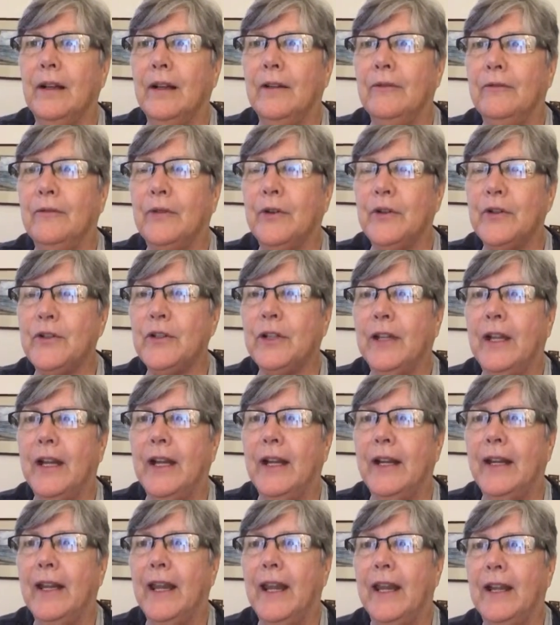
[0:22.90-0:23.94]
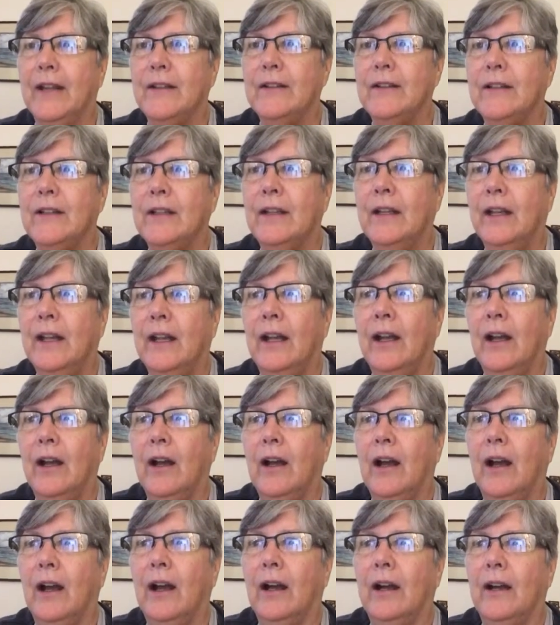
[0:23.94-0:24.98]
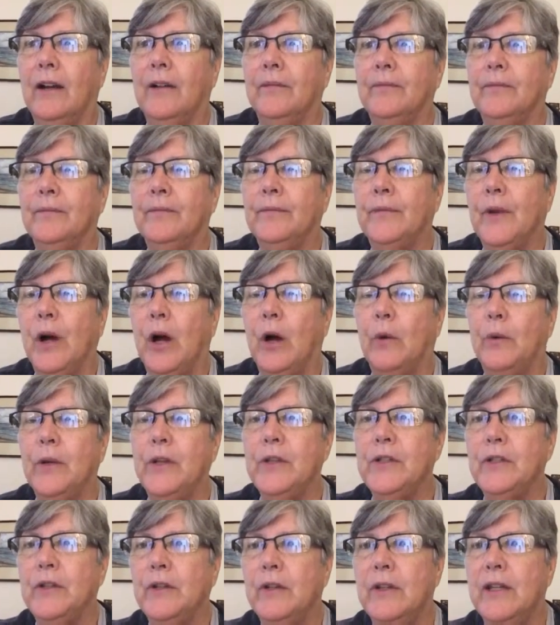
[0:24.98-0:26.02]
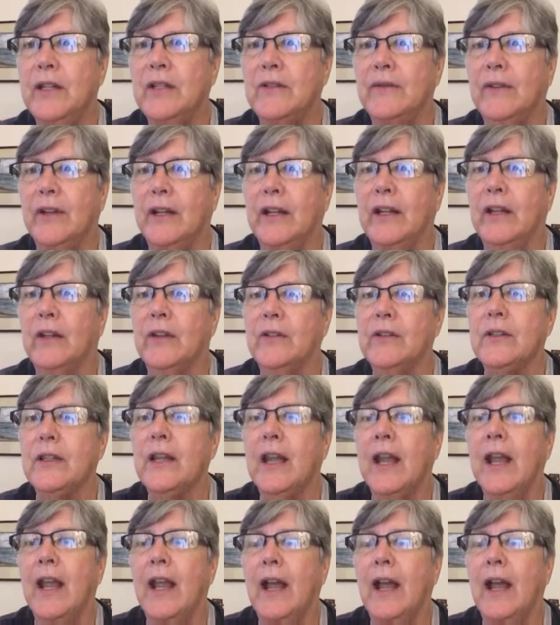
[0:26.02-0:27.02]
unfortunately, I can't always do these videos.